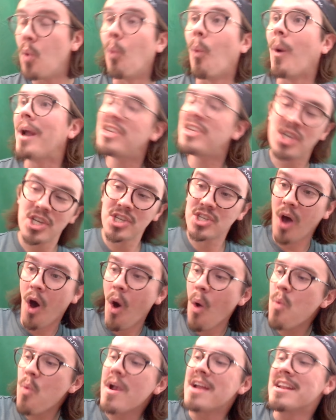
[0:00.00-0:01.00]
which is
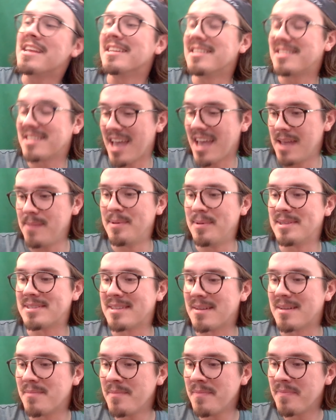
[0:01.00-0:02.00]
already
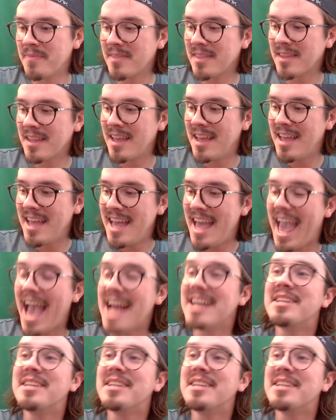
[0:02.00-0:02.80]
escapism,